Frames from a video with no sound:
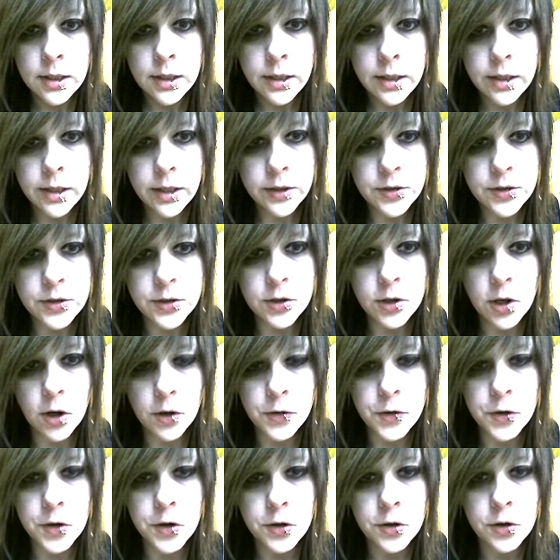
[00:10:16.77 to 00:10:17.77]
It's
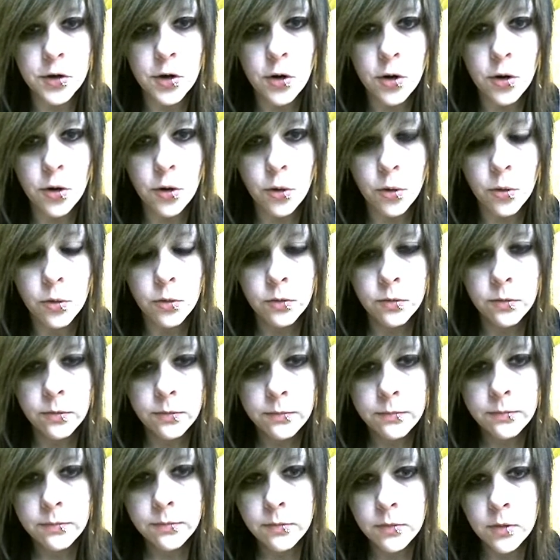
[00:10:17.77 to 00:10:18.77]
nothing new.
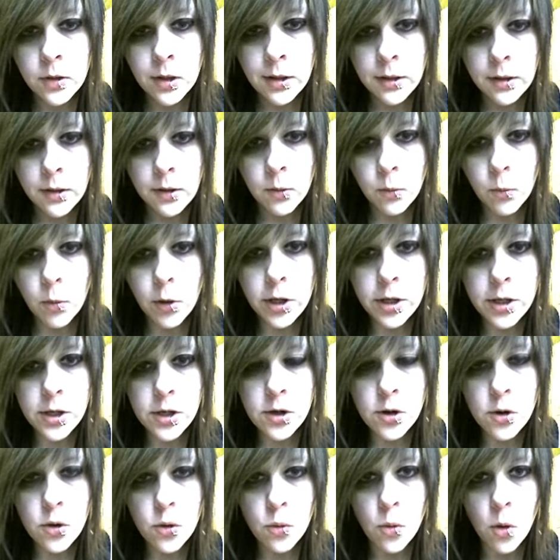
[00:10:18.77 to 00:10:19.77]
What do
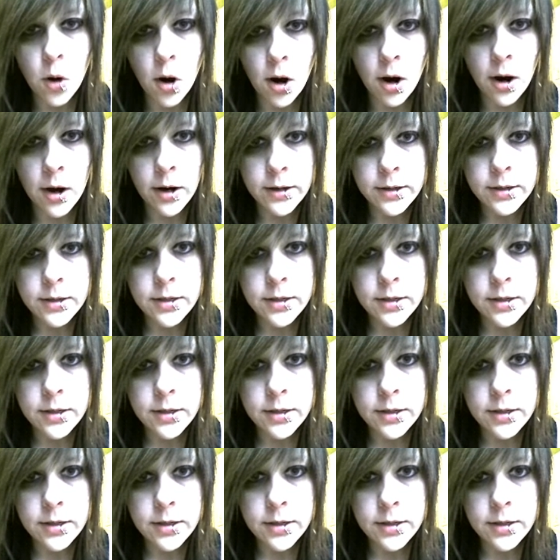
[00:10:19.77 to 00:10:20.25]
you want?